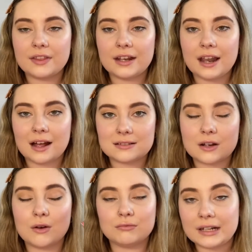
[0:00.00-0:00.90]
they last
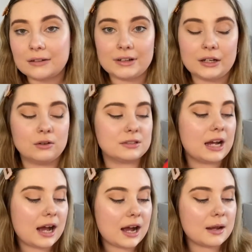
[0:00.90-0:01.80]
a really really long
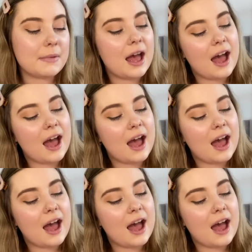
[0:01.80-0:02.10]
time